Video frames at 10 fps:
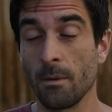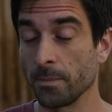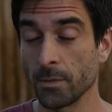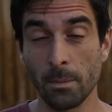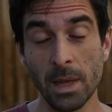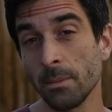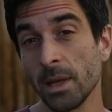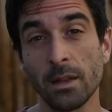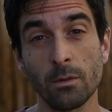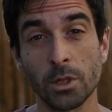
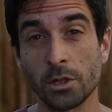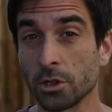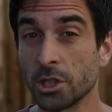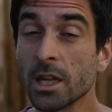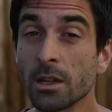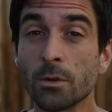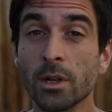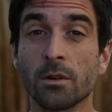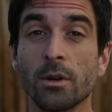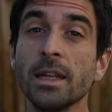commitment with your
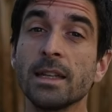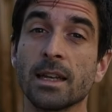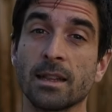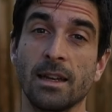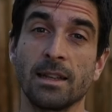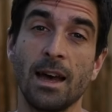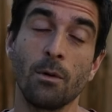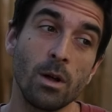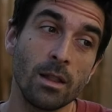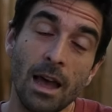children or anything like that,
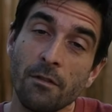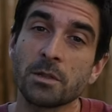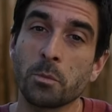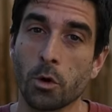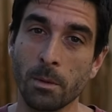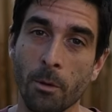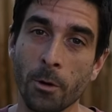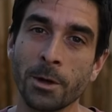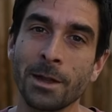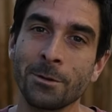well, life is more
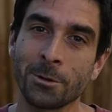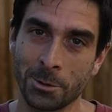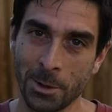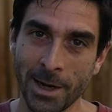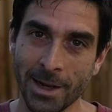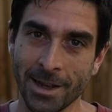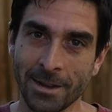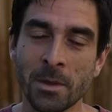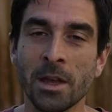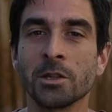important than your
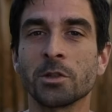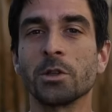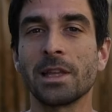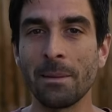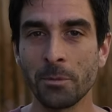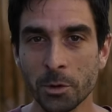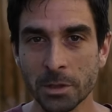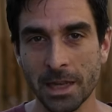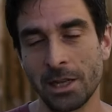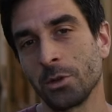training. So adapt your
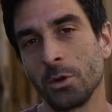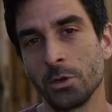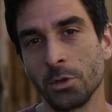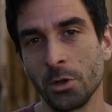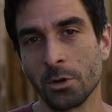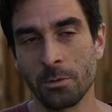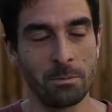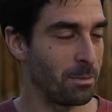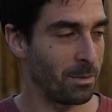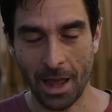schedule to your
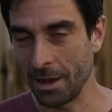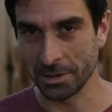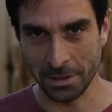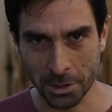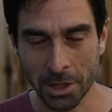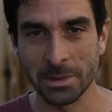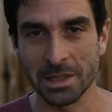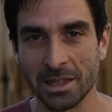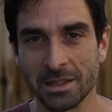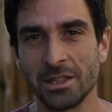life
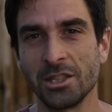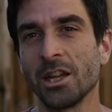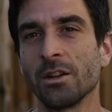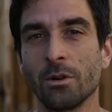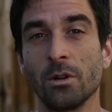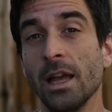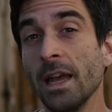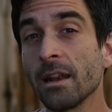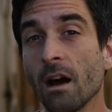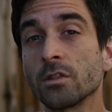circumstance in general
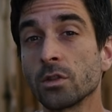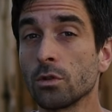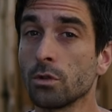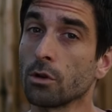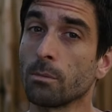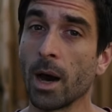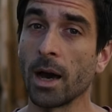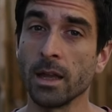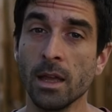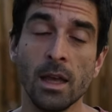and also to your
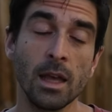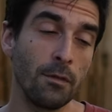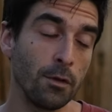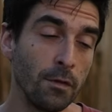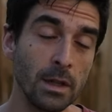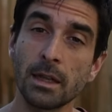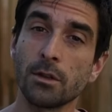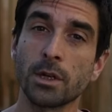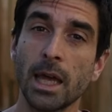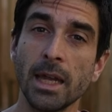body. If you feel
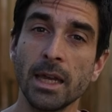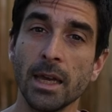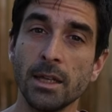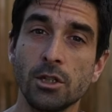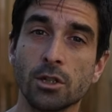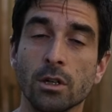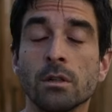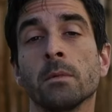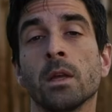that you're getting injured,